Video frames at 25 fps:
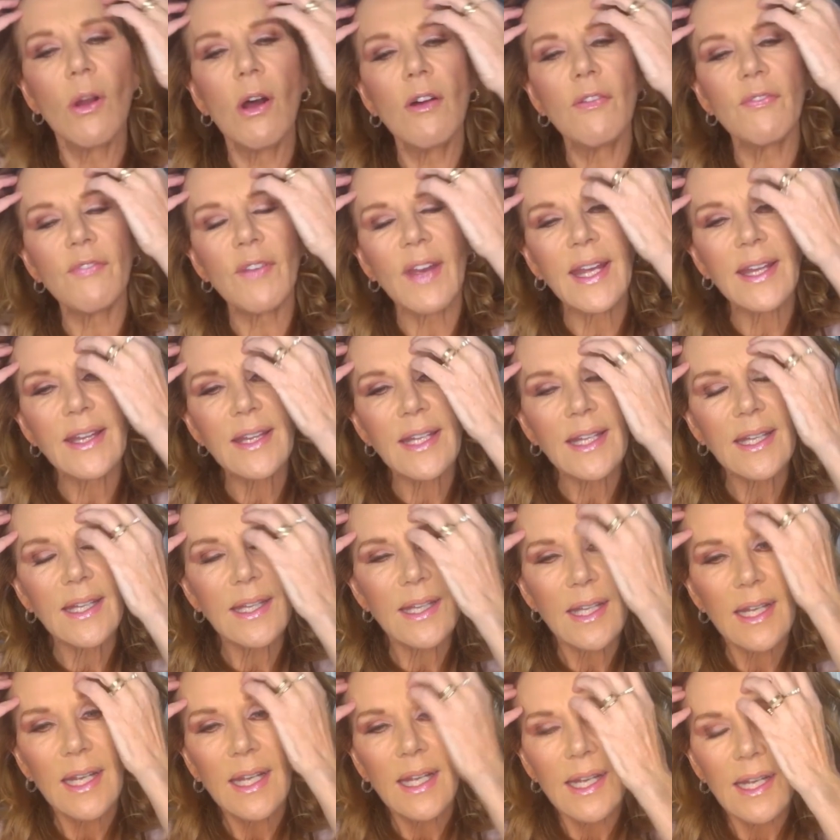off and
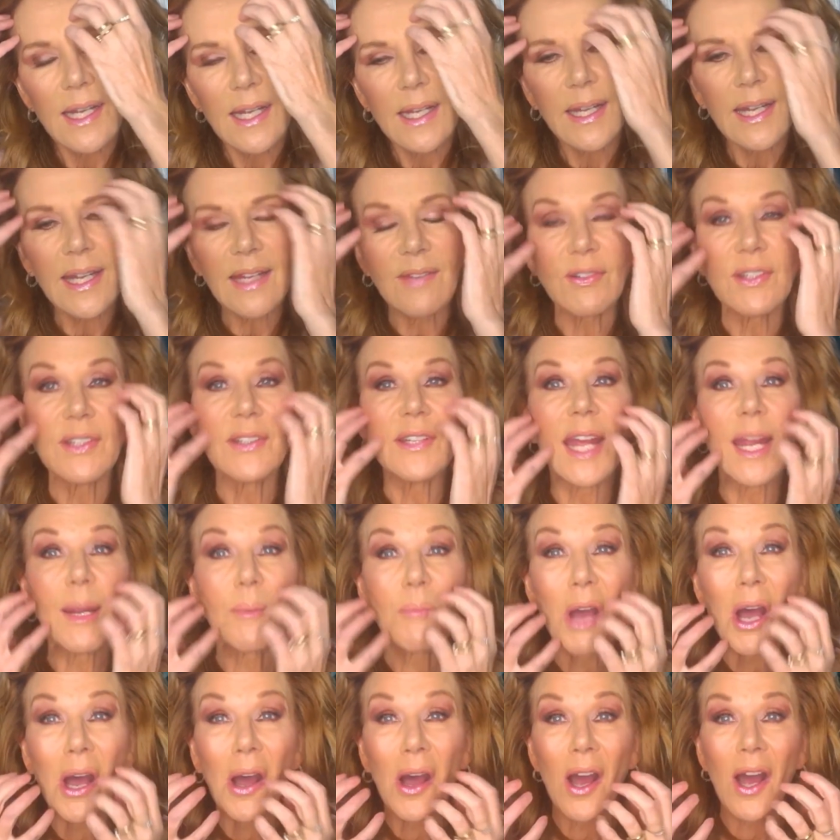then even take
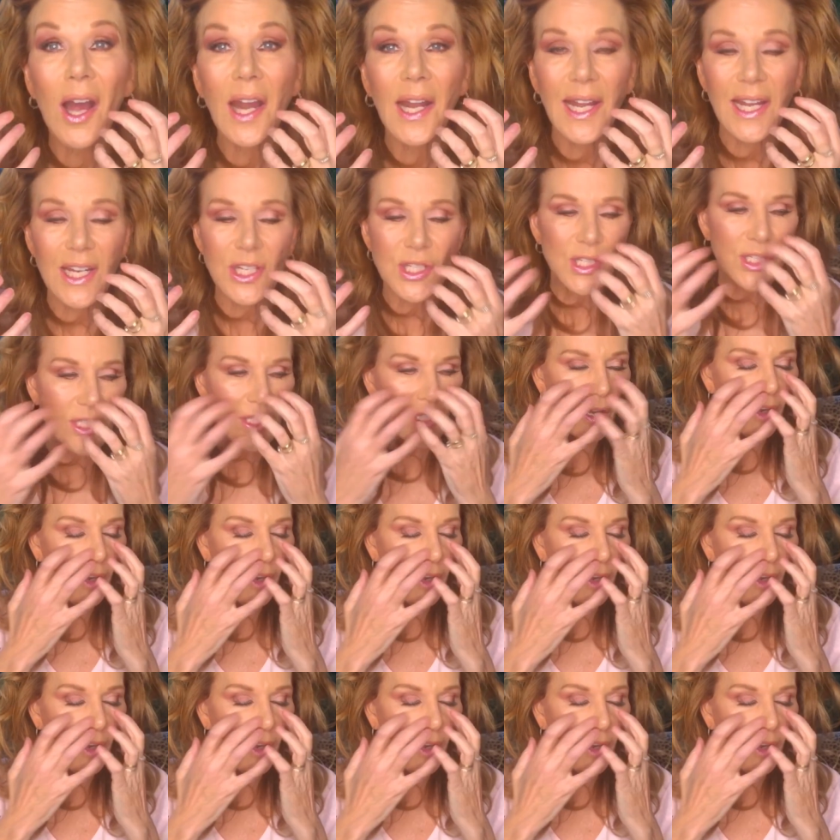my eyelashes